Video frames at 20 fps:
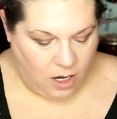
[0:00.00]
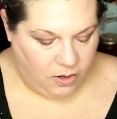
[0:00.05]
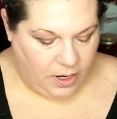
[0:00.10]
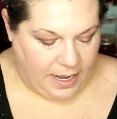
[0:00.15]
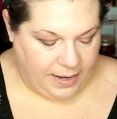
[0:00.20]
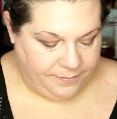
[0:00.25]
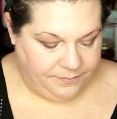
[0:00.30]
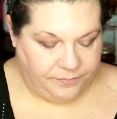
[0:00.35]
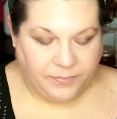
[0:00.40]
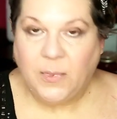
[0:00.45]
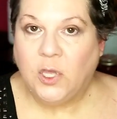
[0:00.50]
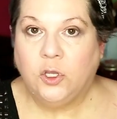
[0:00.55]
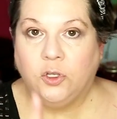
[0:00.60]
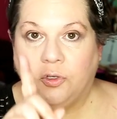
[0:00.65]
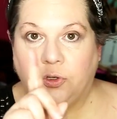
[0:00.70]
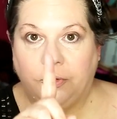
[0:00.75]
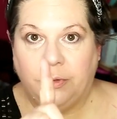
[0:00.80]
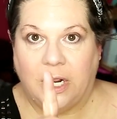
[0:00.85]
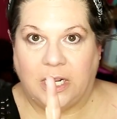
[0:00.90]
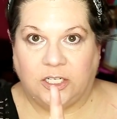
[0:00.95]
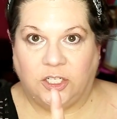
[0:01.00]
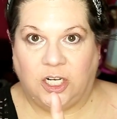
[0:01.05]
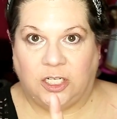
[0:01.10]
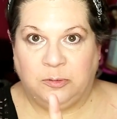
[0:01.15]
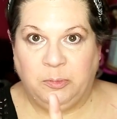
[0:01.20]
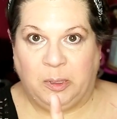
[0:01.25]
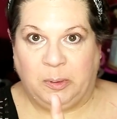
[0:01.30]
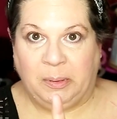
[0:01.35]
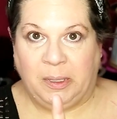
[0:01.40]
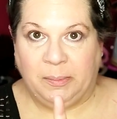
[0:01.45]
Okay. Do not judge
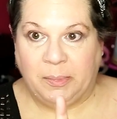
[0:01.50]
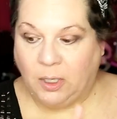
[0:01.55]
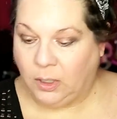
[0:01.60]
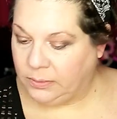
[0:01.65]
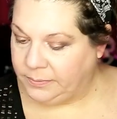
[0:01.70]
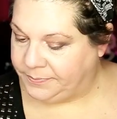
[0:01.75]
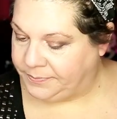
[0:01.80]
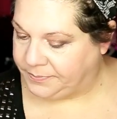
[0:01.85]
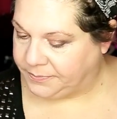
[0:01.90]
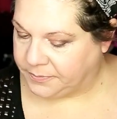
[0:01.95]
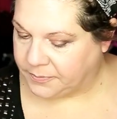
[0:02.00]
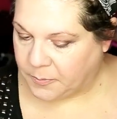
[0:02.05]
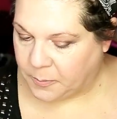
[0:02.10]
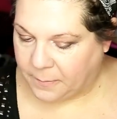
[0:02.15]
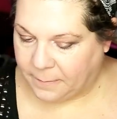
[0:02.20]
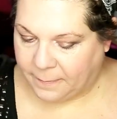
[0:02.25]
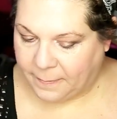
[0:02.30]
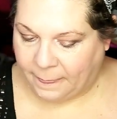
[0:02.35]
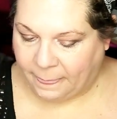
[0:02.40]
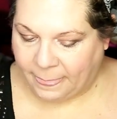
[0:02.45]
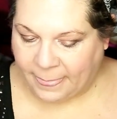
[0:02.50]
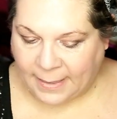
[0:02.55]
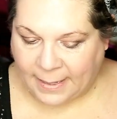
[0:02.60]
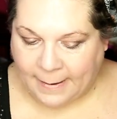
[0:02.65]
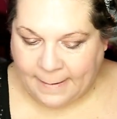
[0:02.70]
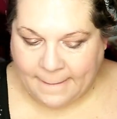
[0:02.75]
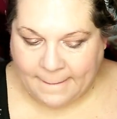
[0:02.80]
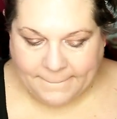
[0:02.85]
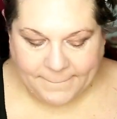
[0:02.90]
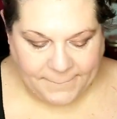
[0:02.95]
me, people.
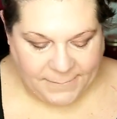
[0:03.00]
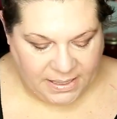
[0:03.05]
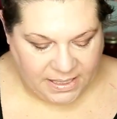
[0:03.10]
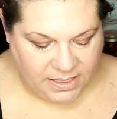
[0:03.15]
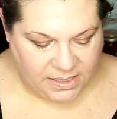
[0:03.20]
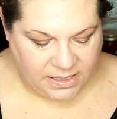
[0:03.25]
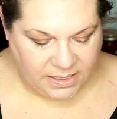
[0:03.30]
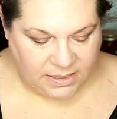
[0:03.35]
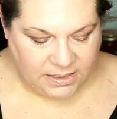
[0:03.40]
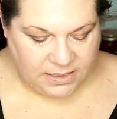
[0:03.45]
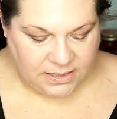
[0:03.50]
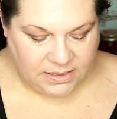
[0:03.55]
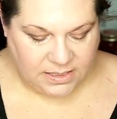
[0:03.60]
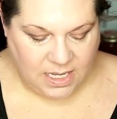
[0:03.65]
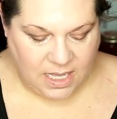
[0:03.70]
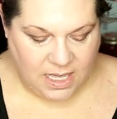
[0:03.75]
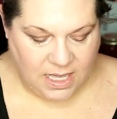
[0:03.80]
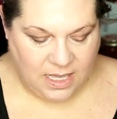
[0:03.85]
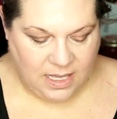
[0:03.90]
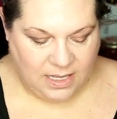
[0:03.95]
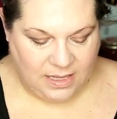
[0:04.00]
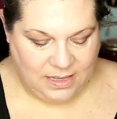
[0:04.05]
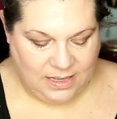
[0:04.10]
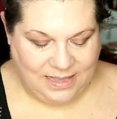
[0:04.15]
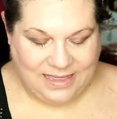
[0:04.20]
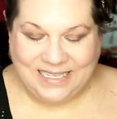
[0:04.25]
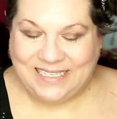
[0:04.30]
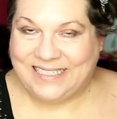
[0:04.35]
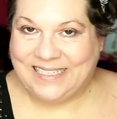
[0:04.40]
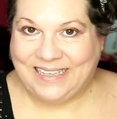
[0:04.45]
Because
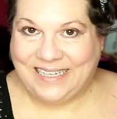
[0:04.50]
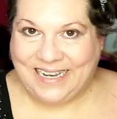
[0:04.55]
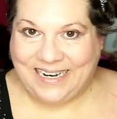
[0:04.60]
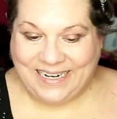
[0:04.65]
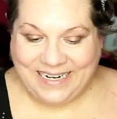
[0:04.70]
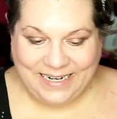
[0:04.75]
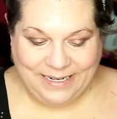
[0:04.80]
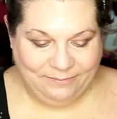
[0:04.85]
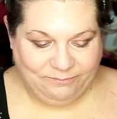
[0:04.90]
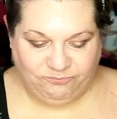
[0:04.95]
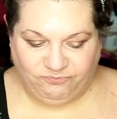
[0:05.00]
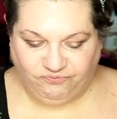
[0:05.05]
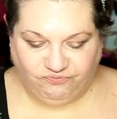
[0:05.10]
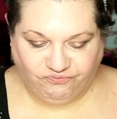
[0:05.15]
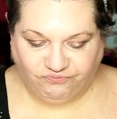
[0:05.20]
this lady